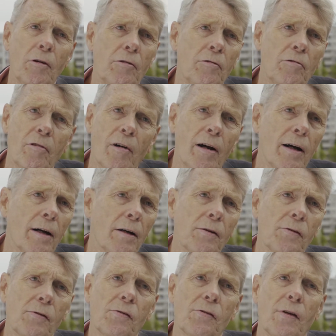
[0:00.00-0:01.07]

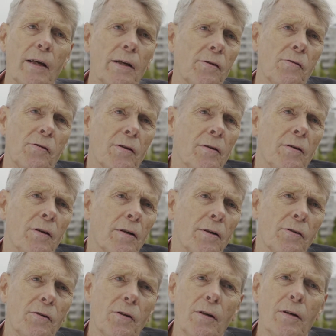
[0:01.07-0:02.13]
drugs, sex
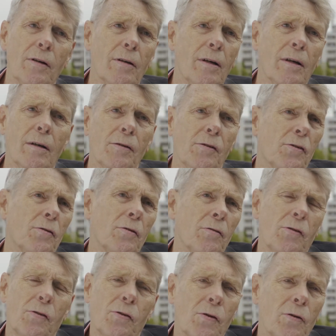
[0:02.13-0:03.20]
addiction,
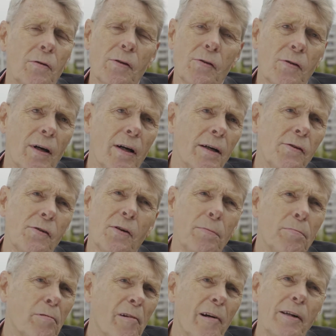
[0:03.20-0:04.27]
suicides,
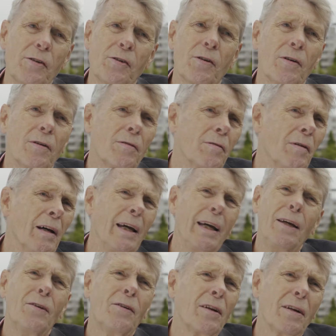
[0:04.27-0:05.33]
depression,
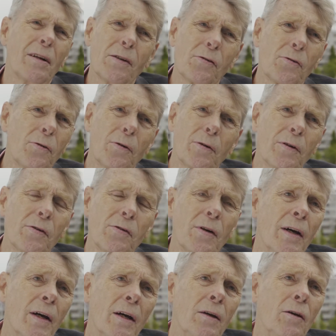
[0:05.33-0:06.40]
eating disorders,
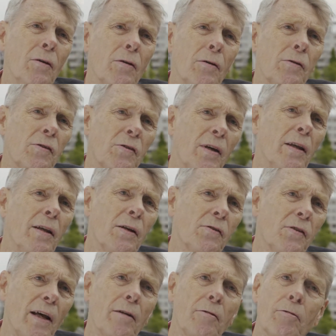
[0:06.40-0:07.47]
you could see this
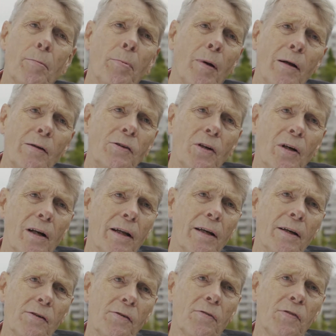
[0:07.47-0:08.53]

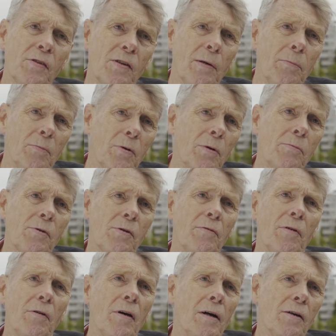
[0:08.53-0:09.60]
anthropologically as symptoms of
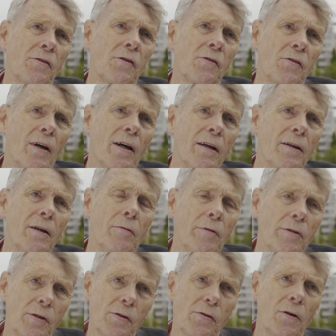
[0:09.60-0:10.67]
a society
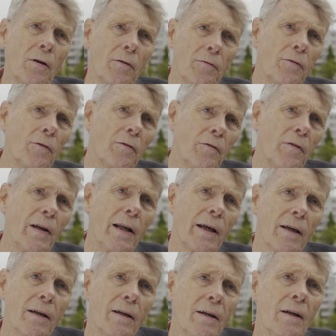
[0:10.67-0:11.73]
which is not
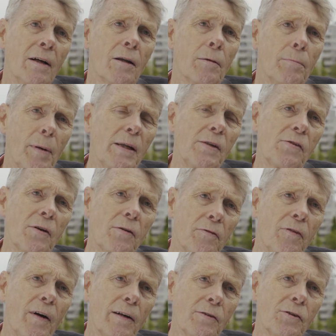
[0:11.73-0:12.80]
fulfilling the basic
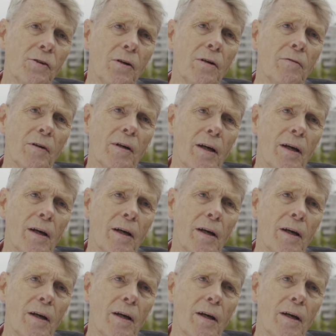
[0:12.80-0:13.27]
function of a